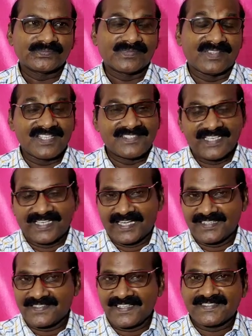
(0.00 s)
This
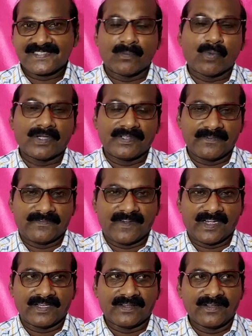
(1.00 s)
sentence is somewhat
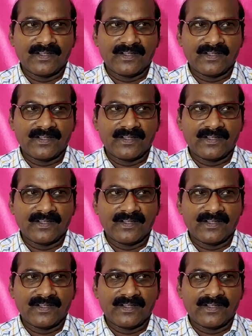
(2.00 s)
different.